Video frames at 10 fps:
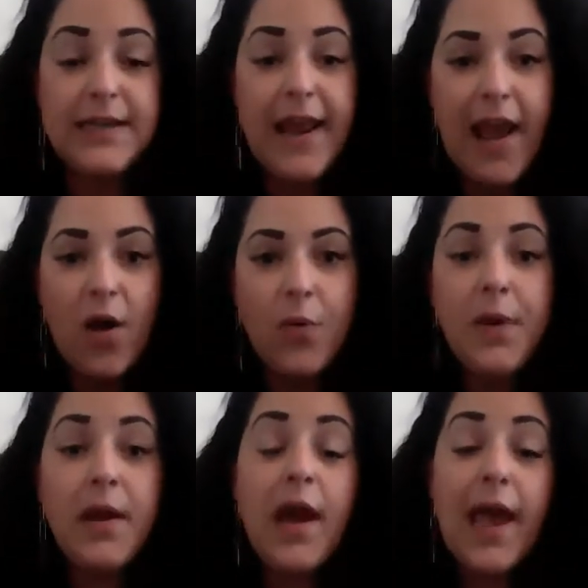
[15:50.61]
Now,
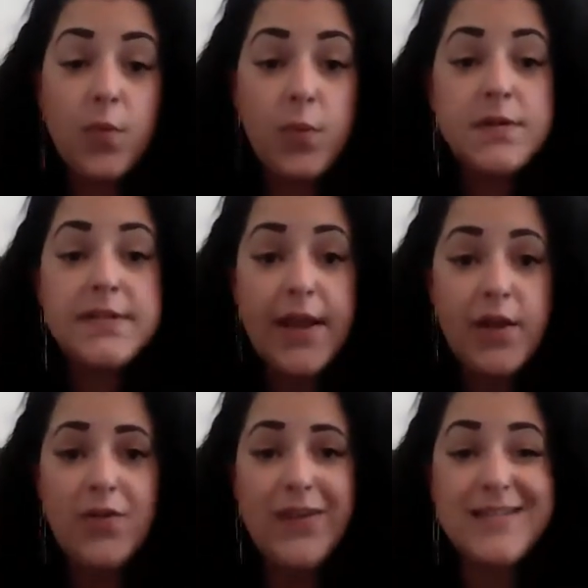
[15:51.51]
I will tell
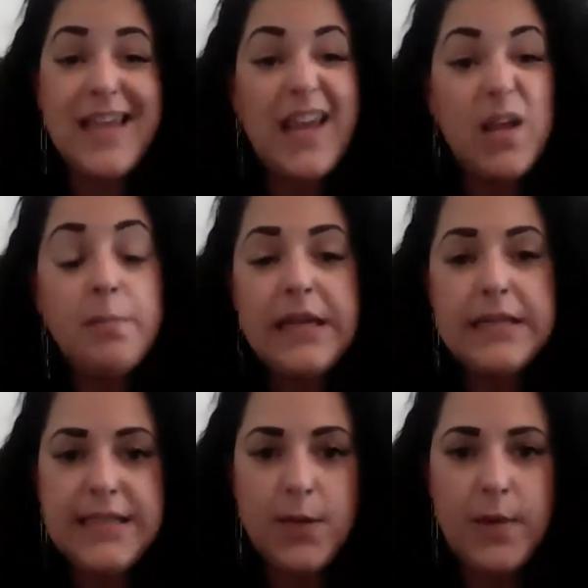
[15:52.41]
you this, it can be
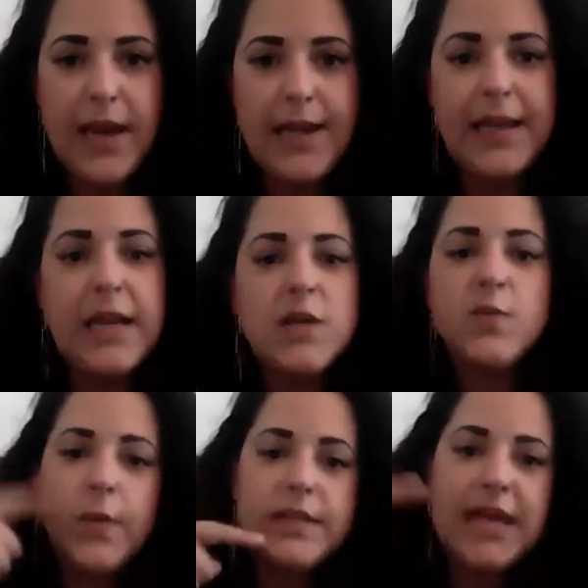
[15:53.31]
intimidating. Here's
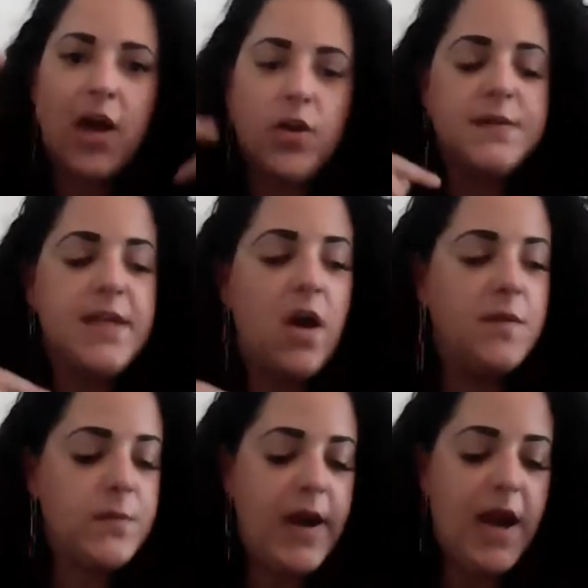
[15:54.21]
what we tell
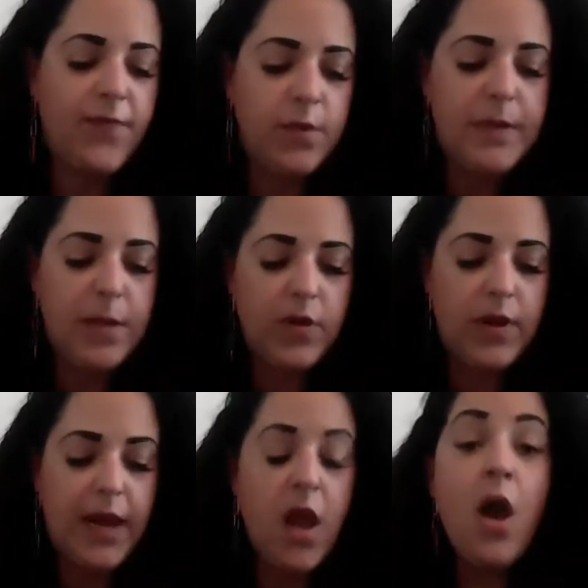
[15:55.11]
ourselves, right? I've heard people
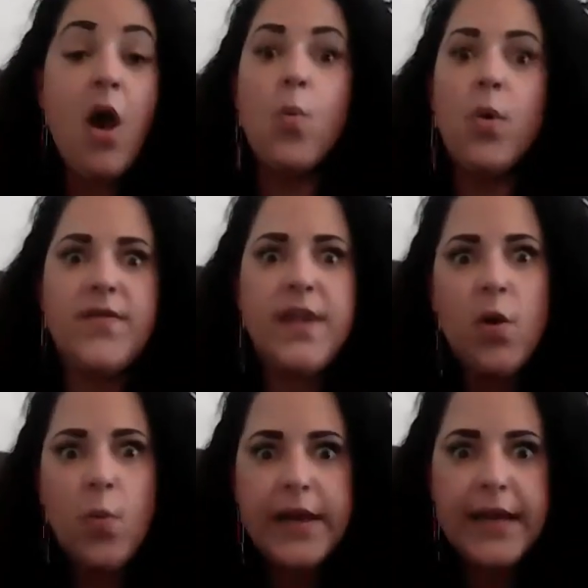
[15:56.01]
like, what if they
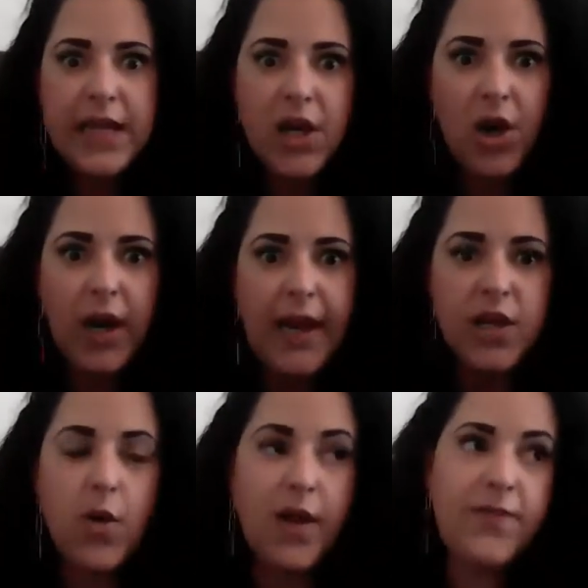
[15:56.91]
don't want to hear it?
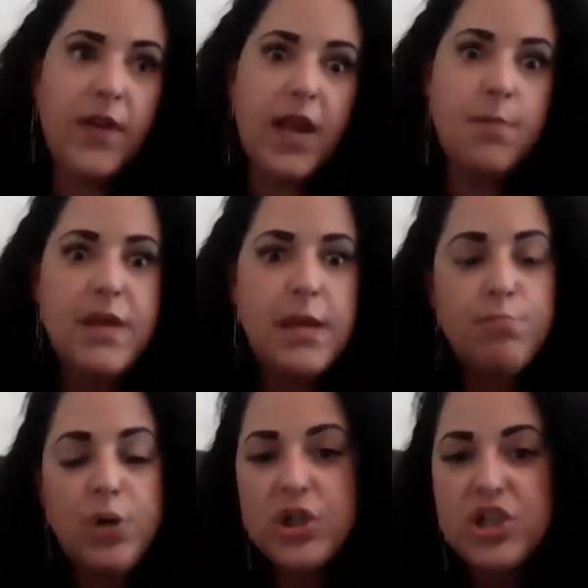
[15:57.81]
I feel like I'm
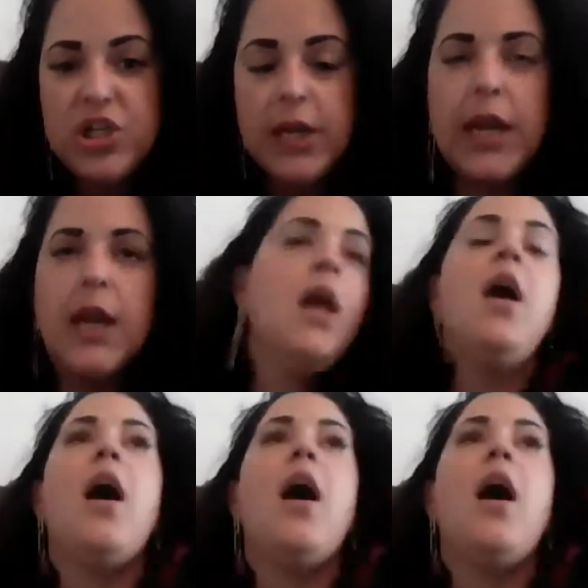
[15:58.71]
being pushy.